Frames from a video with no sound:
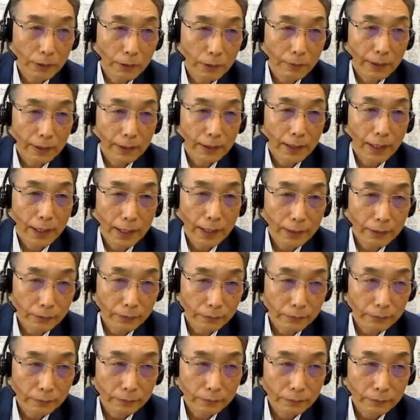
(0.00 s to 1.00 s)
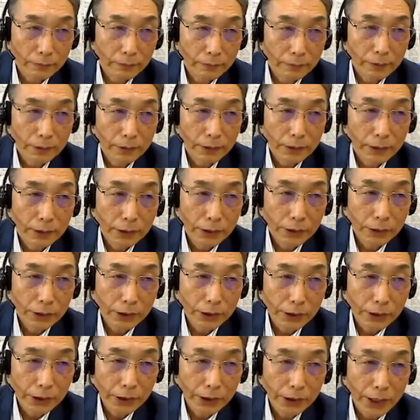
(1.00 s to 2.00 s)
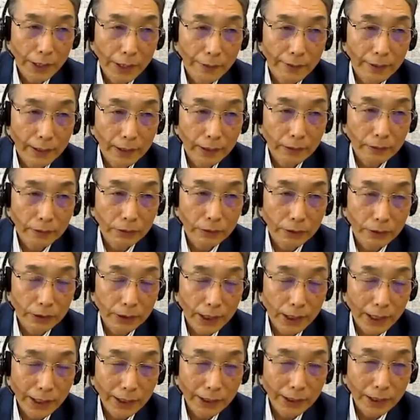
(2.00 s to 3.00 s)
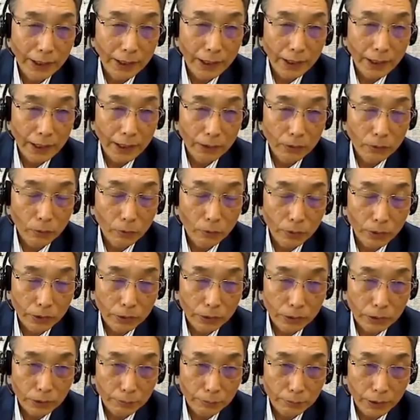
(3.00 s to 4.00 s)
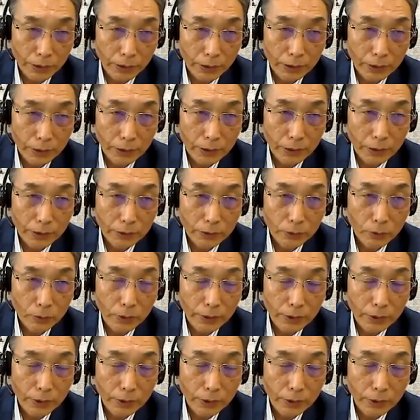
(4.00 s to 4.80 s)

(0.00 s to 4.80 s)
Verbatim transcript: And there are some tokkatsu that was difficult to get the understanding because